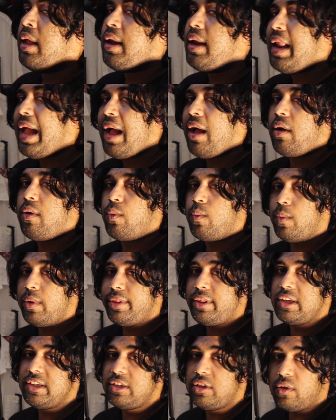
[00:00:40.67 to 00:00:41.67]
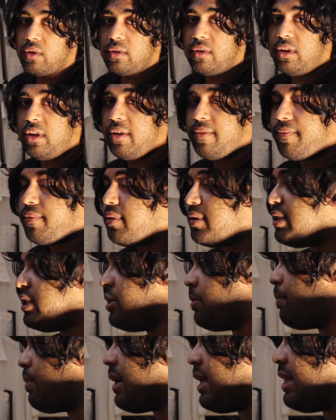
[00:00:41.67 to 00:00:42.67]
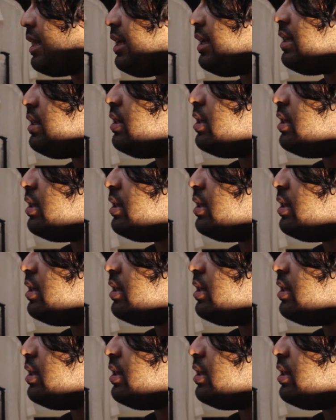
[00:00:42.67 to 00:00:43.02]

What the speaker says: Now, with the tone of your voice, you're probably